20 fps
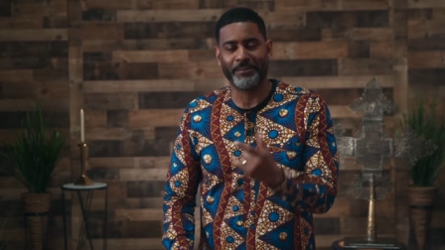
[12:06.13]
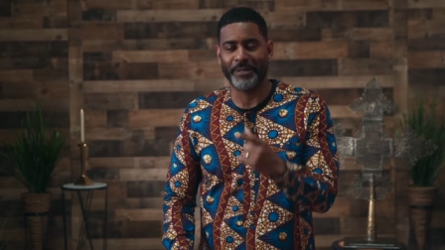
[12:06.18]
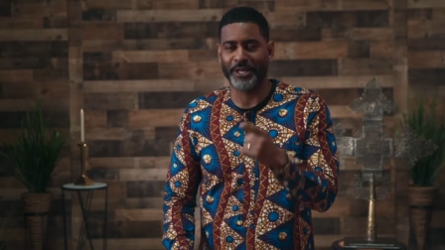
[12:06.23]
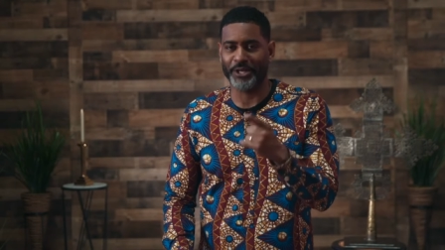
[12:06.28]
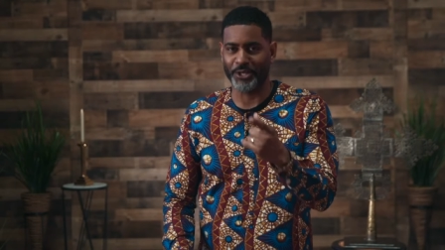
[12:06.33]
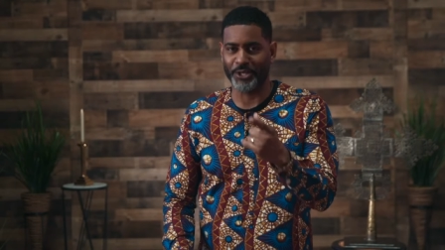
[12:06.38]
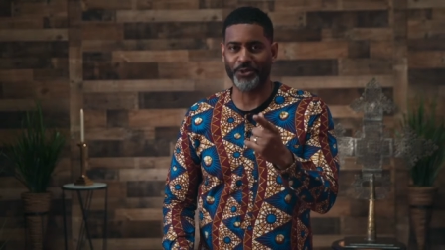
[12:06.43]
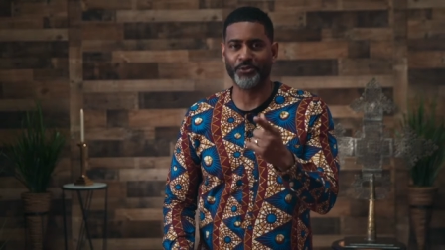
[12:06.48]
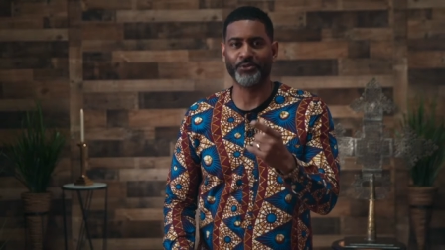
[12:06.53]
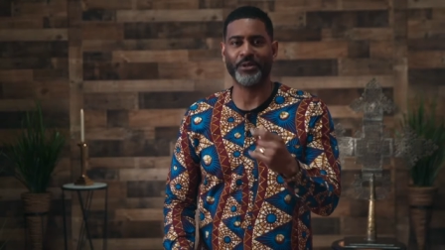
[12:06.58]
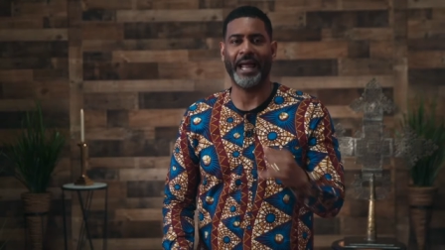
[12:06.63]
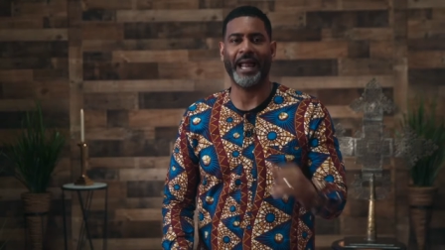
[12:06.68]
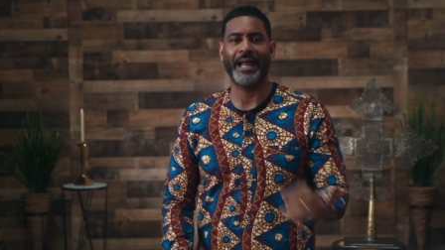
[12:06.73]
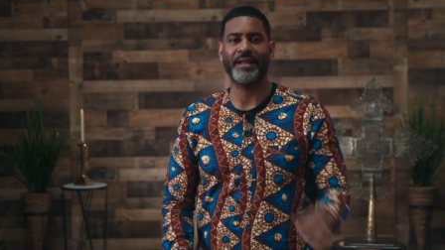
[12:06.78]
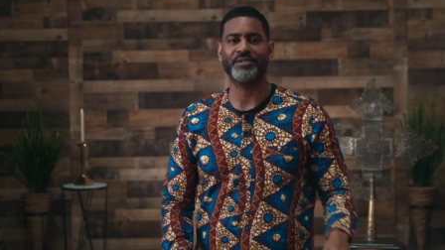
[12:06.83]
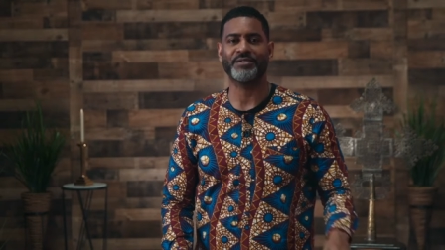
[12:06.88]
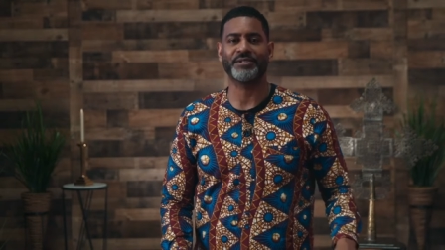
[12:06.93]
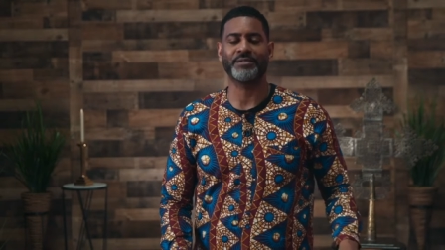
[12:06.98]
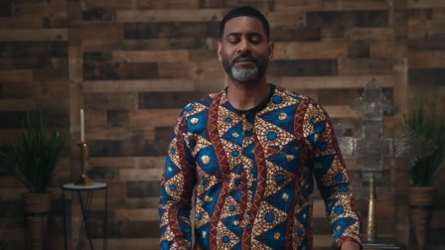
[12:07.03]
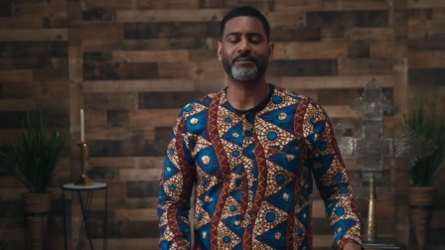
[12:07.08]
better known
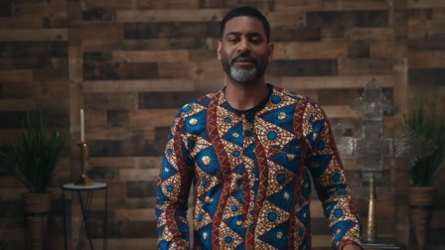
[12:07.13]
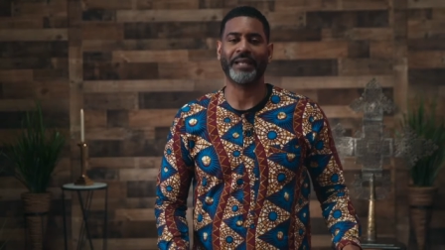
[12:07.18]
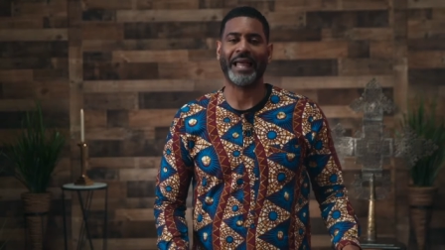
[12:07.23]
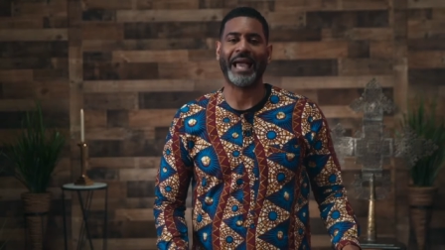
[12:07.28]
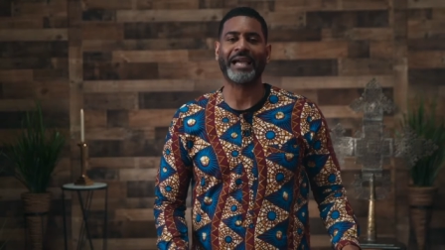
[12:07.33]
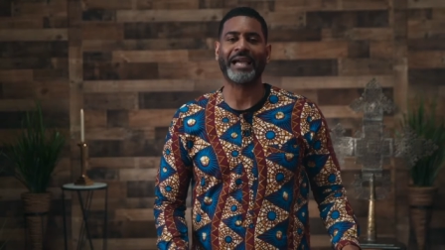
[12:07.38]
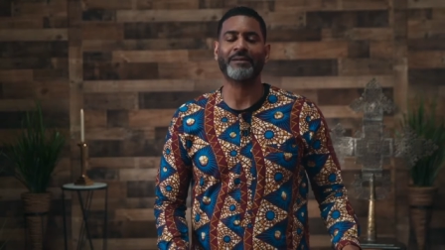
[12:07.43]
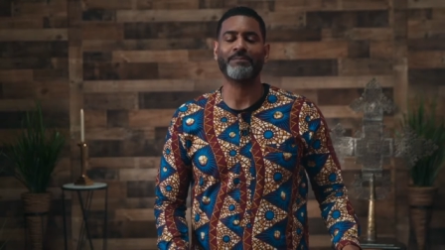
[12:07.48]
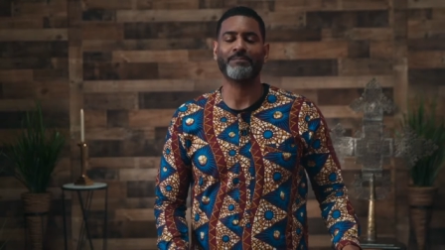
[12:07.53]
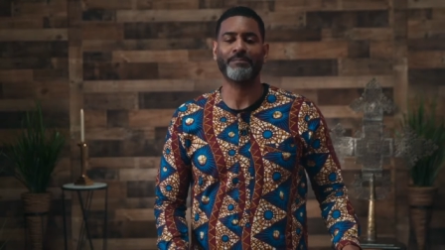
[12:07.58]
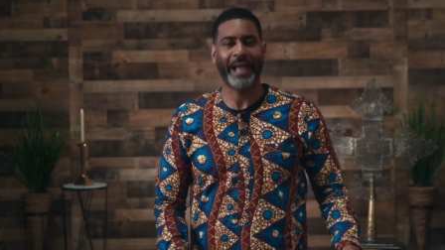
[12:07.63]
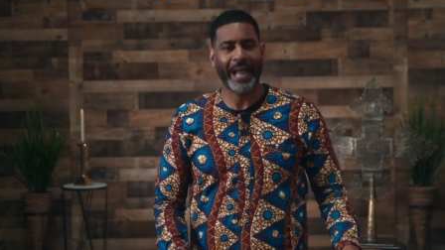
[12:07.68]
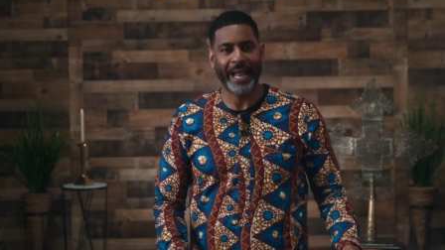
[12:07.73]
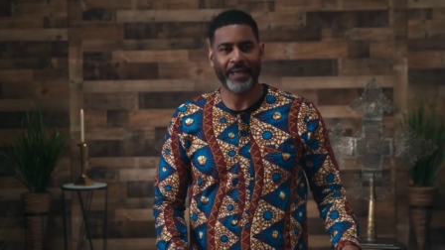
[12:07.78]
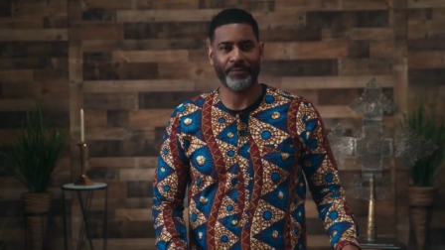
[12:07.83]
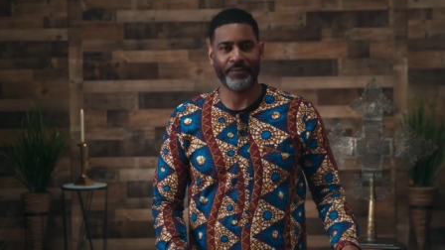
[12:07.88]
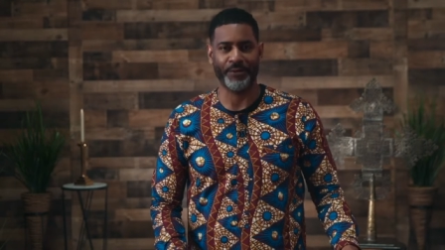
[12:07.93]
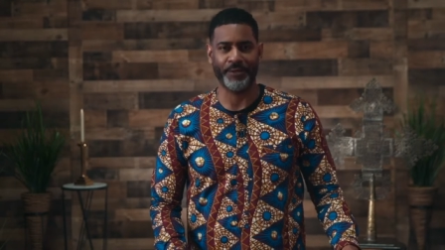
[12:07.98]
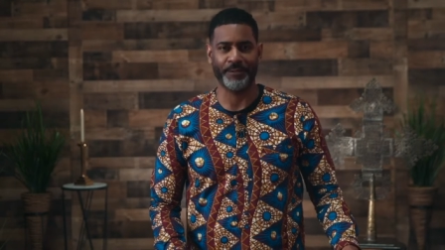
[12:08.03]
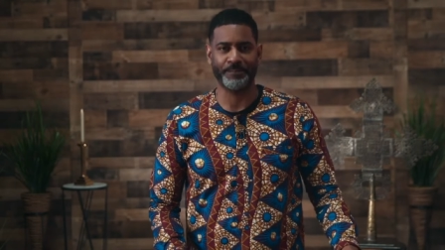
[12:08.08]
as the Black
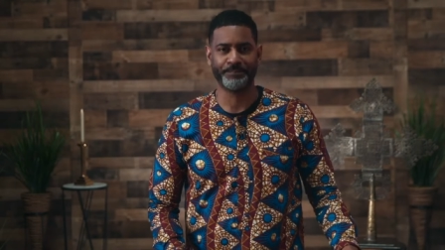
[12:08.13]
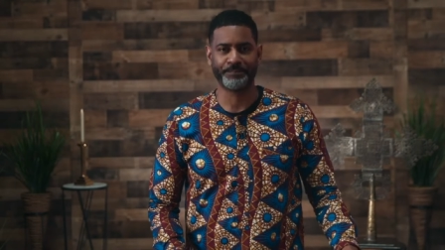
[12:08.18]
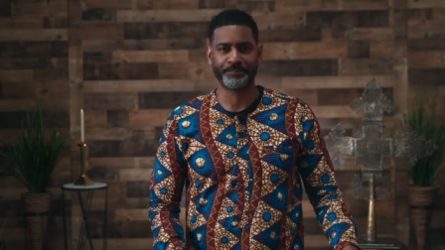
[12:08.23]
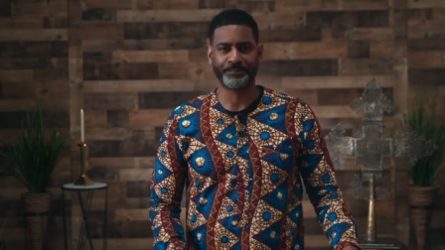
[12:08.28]
Panther.